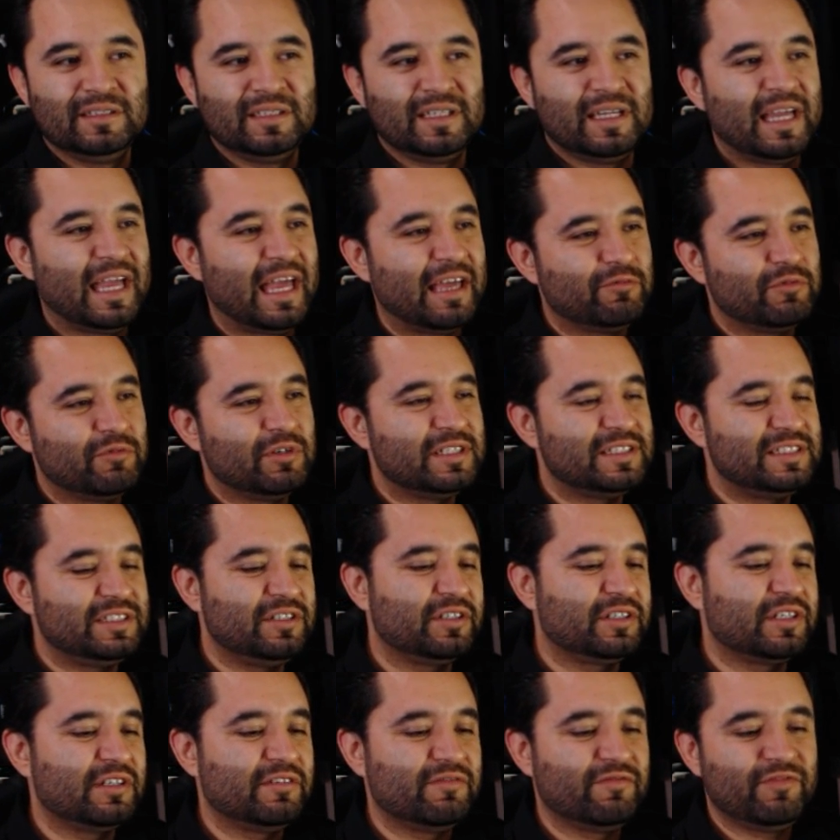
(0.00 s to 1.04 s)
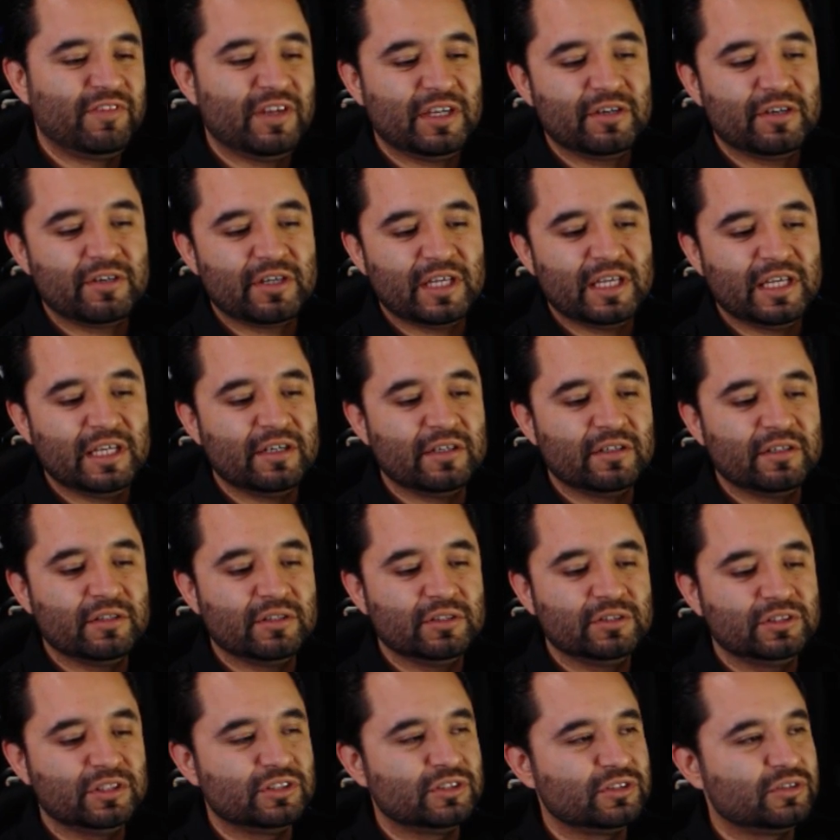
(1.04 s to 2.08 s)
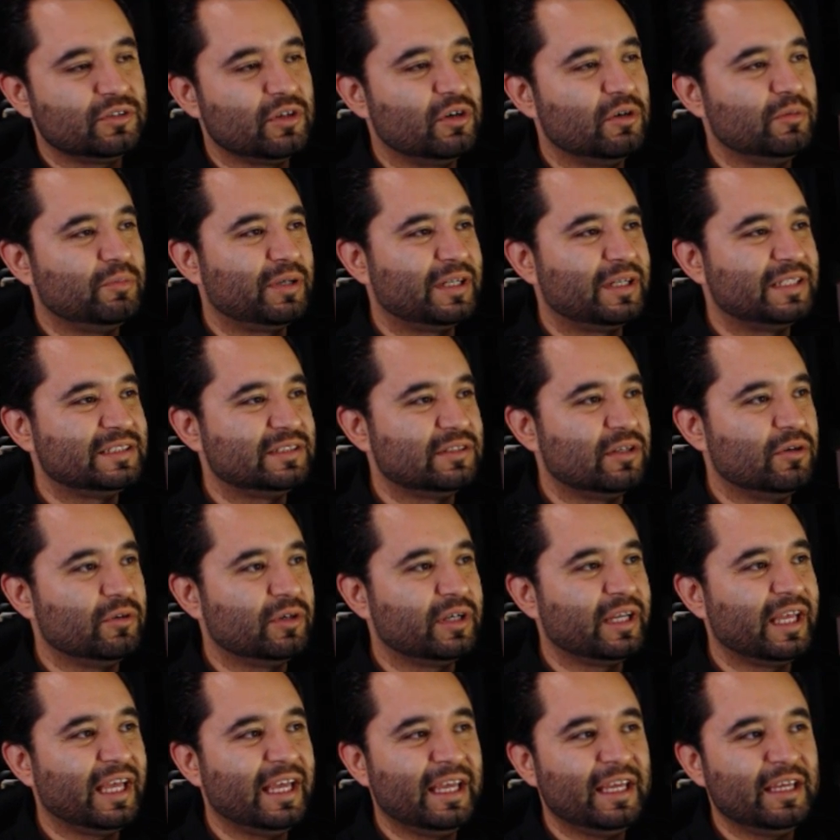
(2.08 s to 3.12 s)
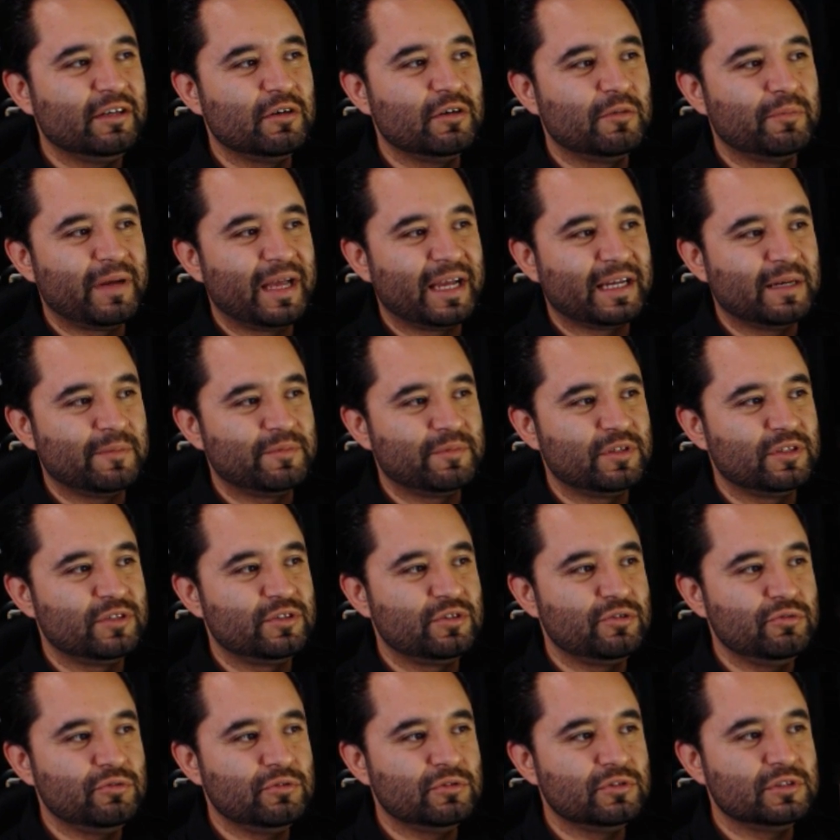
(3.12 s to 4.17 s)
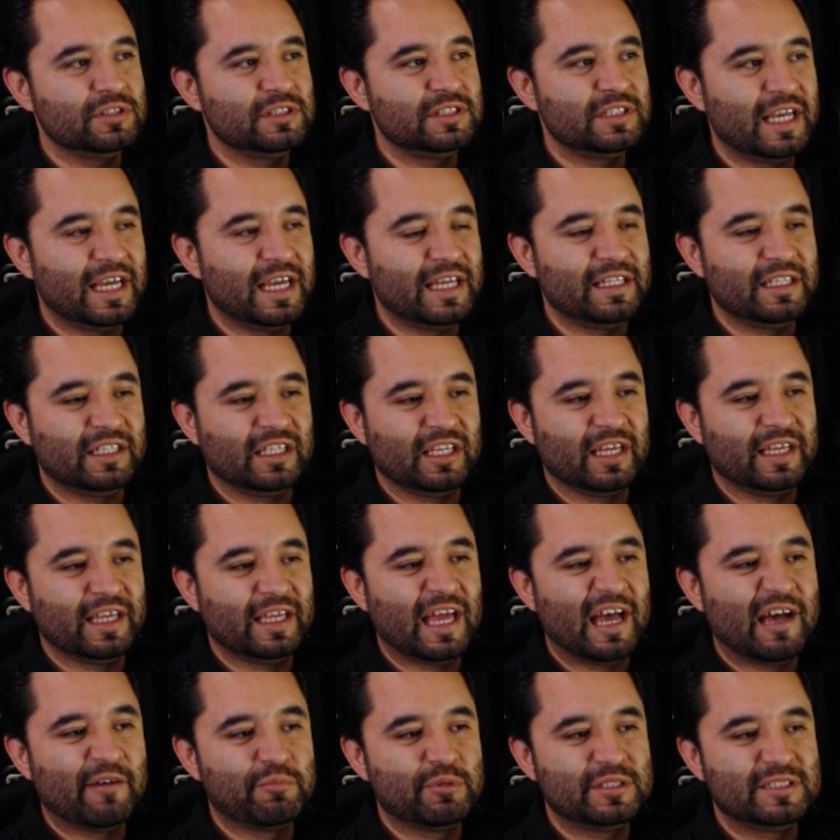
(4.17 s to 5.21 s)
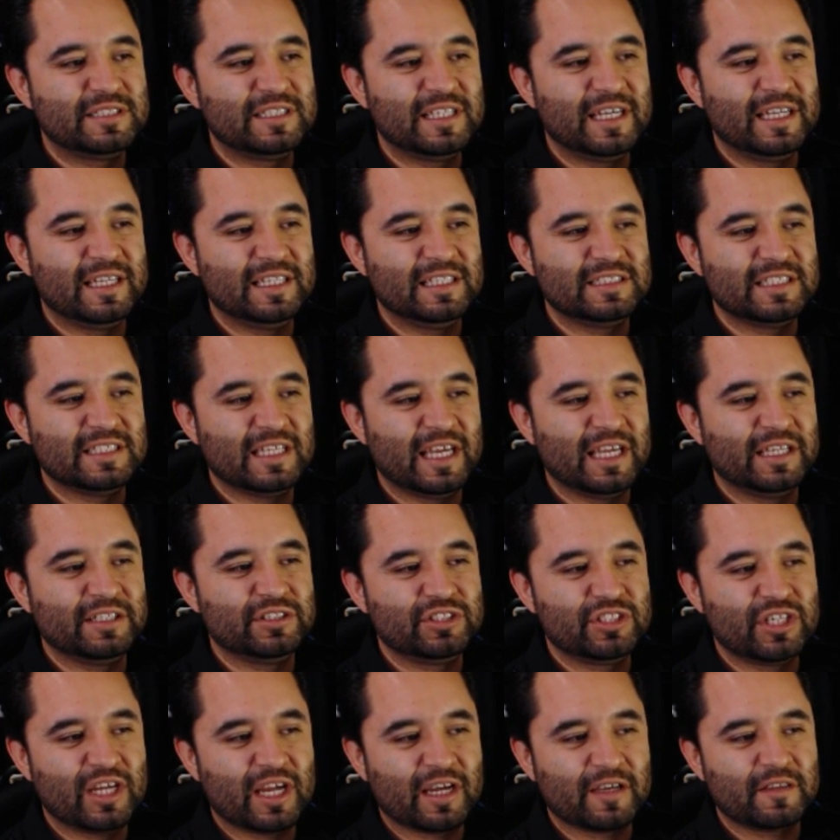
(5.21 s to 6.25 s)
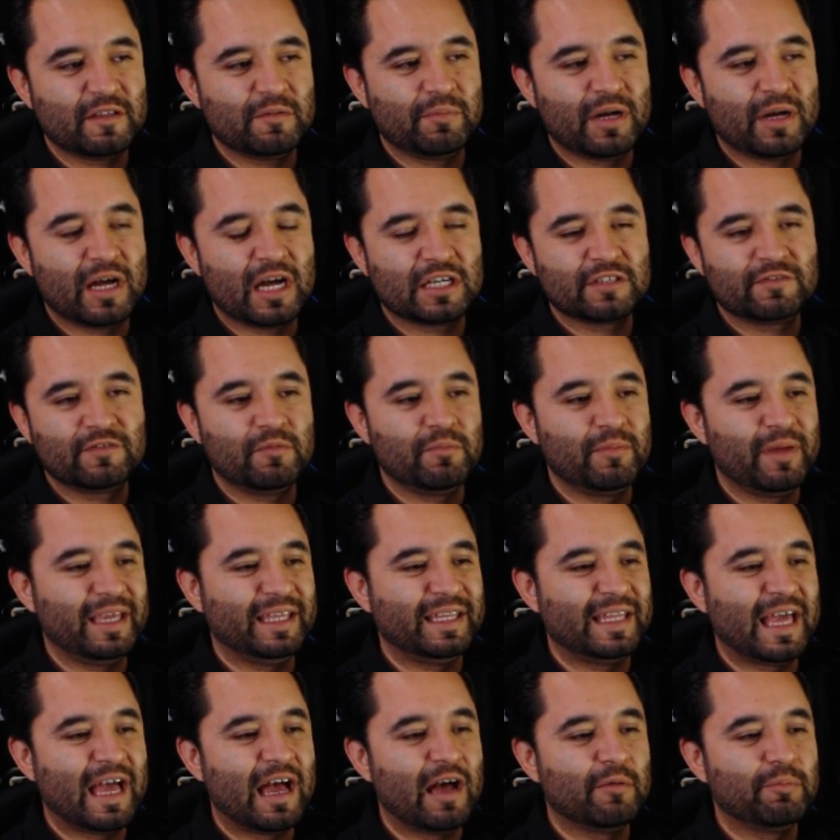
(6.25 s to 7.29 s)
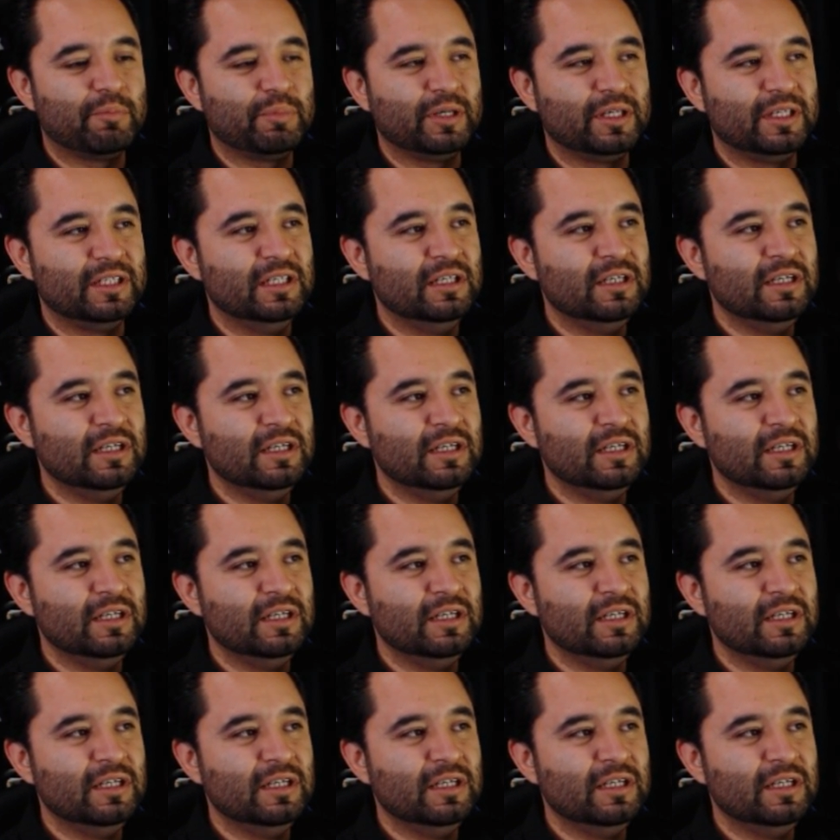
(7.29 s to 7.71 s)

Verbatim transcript: And once you're configured here, just go press OK, go back up to Tools, N D I Output Settings, and check the box for Main Output.